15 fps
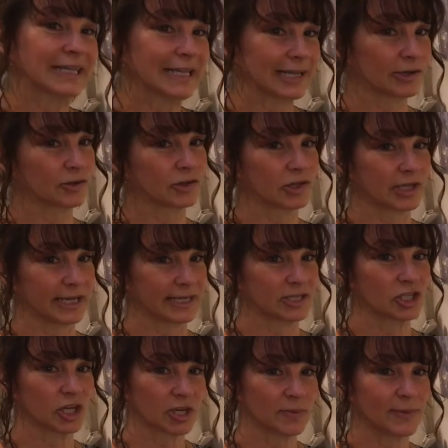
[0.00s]
literally
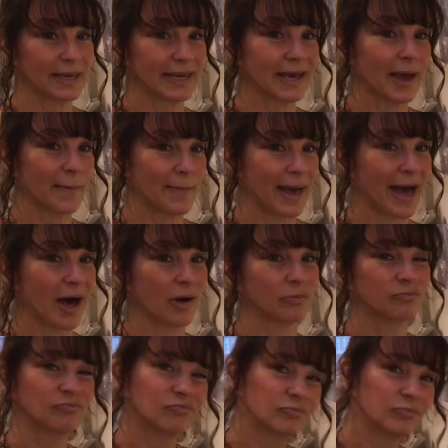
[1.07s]
took me
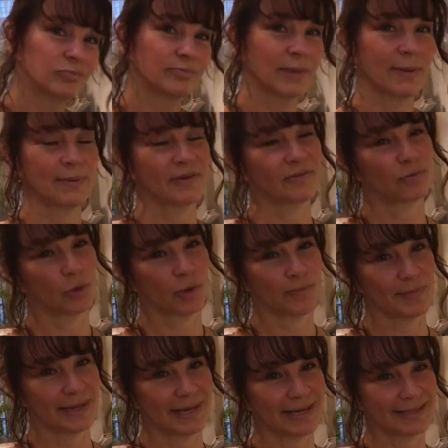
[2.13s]
about maybe 4
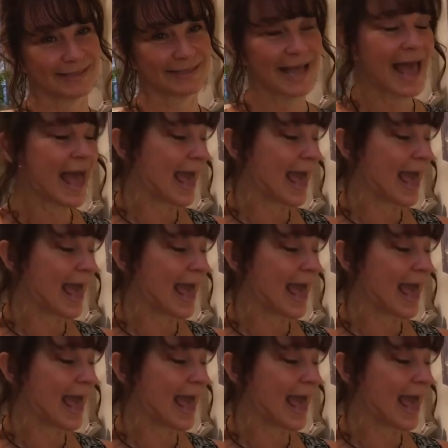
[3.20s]
minutes.